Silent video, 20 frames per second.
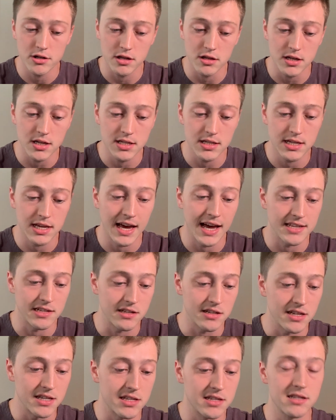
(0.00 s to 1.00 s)
At least he has at
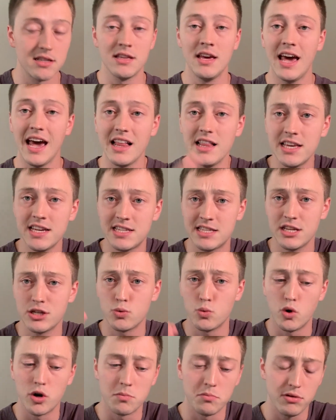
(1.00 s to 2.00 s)
least this
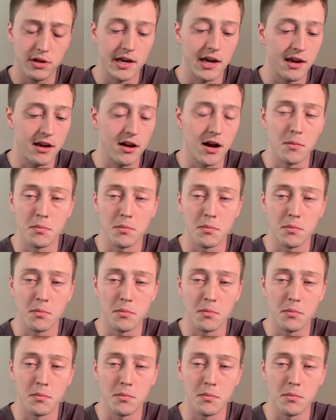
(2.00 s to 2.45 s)
one play here.